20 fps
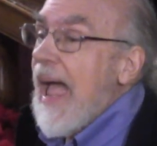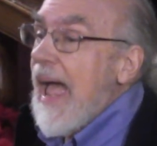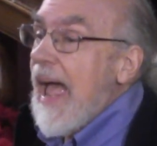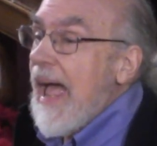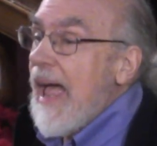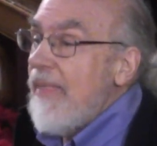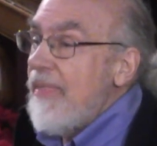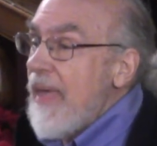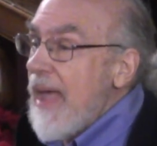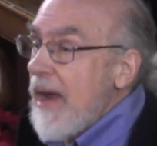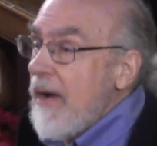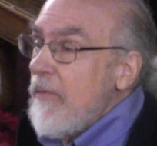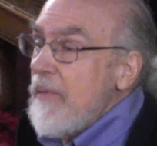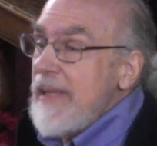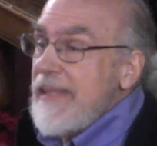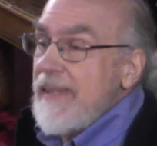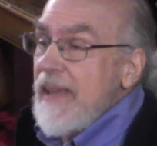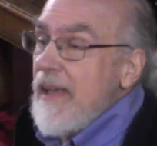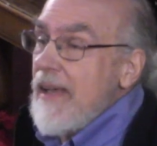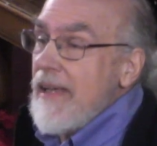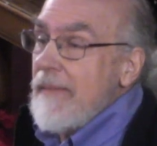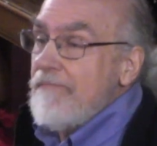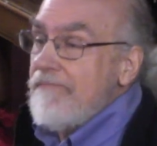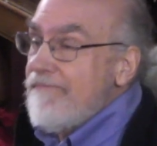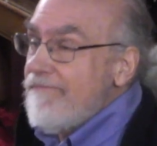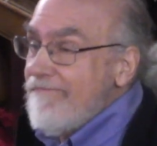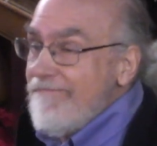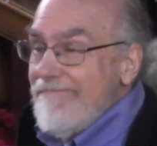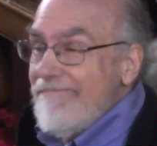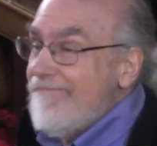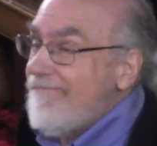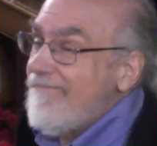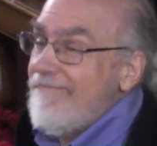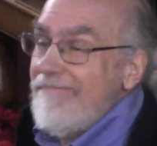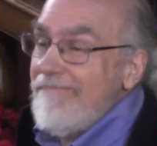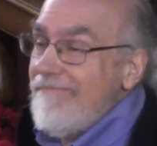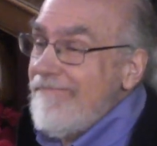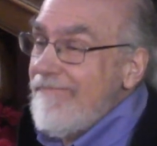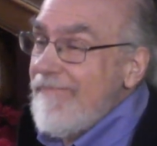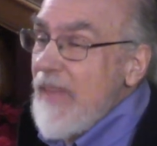And there we saw
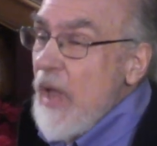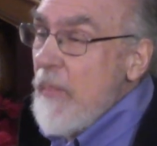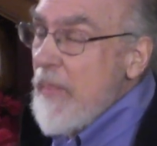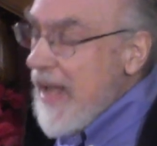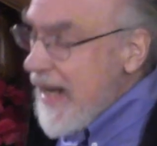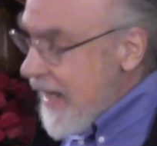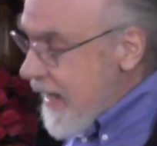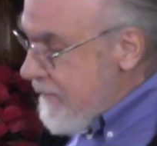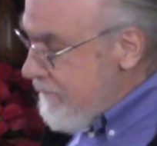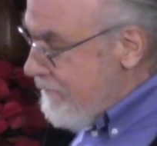nobody.